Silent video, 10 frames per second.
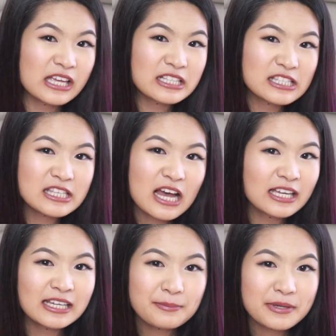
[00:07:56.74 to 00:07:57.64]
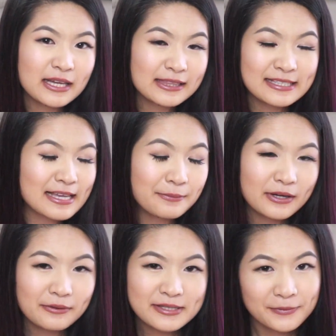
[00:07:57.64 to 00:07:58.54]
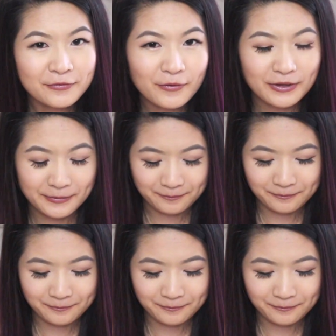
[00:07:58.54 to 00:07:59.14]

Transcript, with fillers: it's not gonna be like the same way it was before.